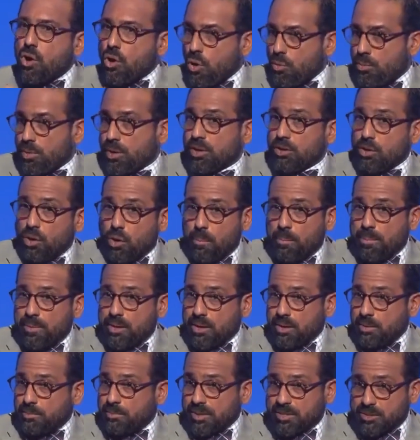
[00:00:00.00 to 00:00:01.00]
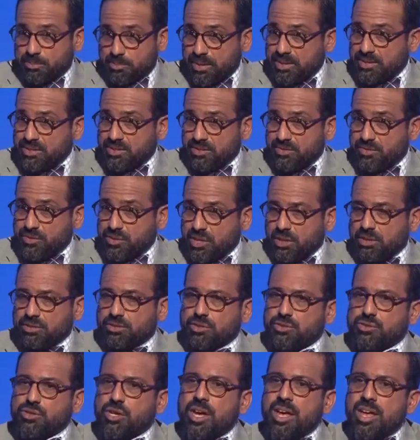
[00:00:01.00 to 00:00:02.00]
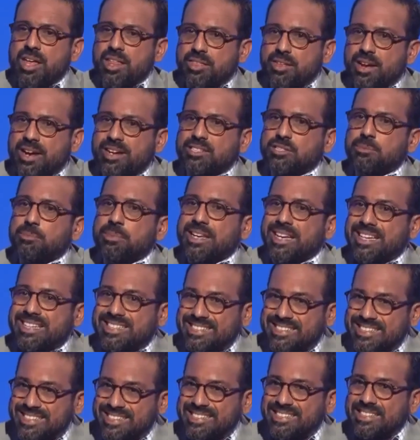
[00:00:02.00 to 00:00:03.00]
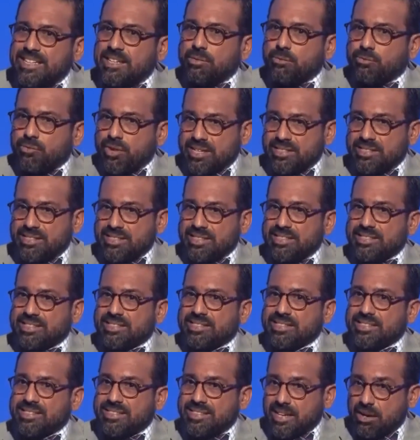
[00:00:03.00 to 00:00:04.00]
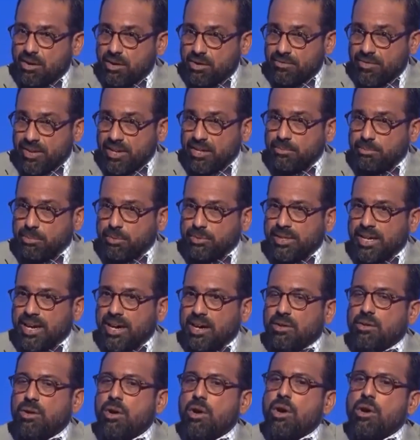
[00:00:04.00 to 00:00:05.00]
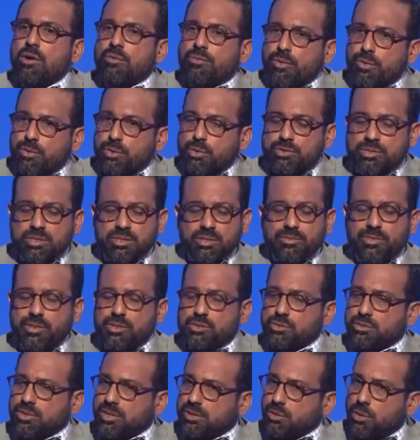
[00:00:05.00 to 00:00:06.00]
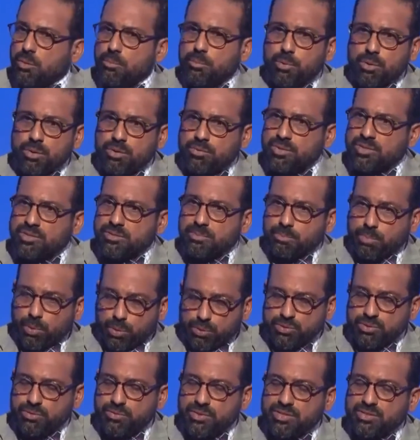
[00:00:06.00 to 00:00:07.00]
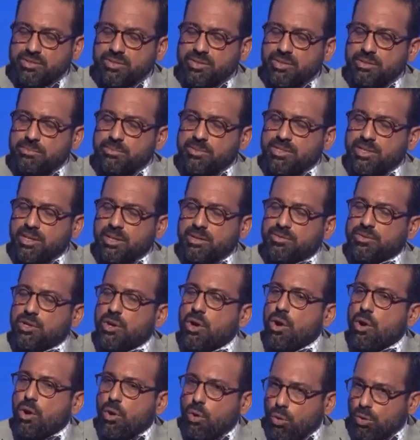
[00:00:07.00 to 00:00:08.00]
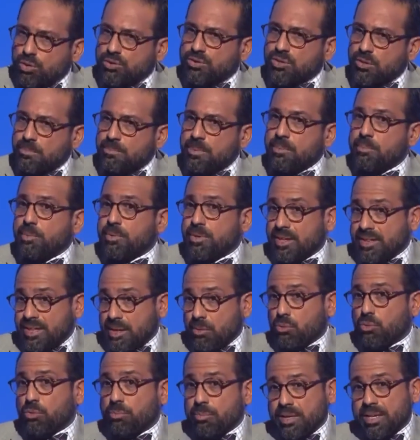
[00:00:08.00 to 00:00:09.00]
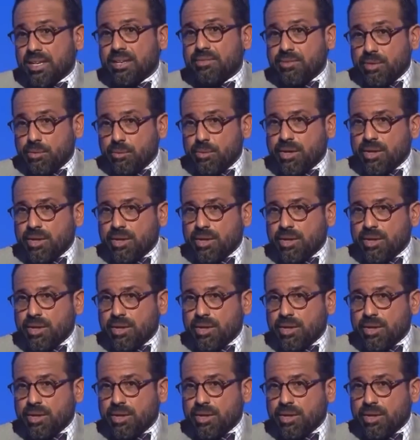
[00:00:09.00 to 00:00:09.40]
or we're going to open up expensive shelters. There has to be existing residences that are available now for those individuals that don't pose a risk to themselves or to the people that they will be living